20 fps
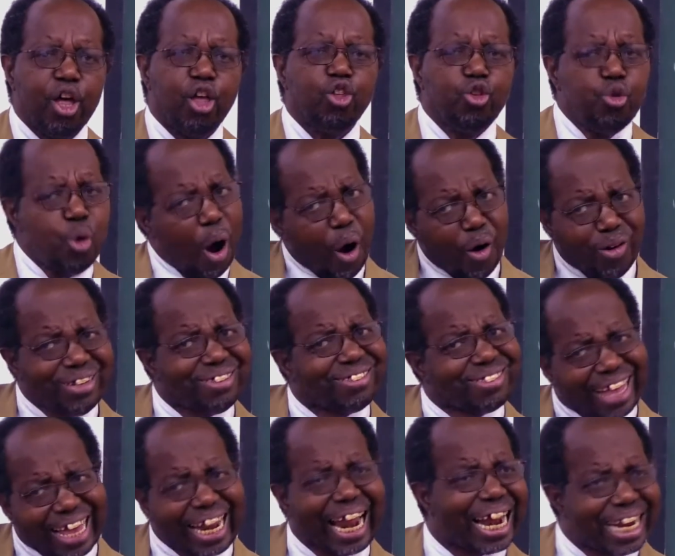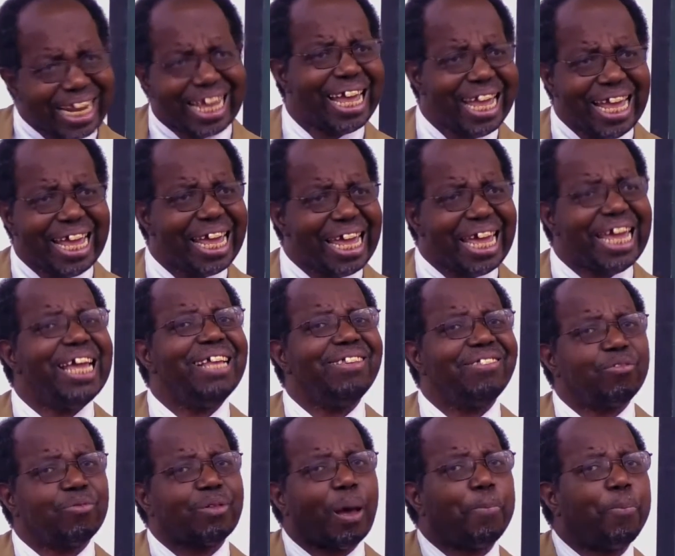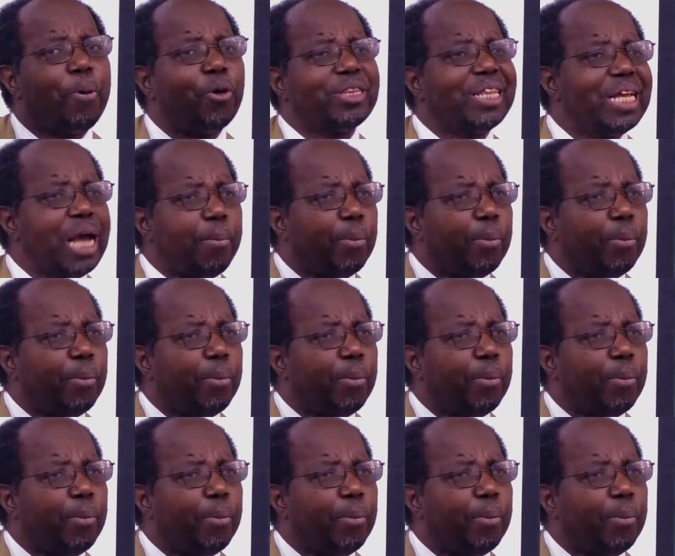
Your own salary is supporting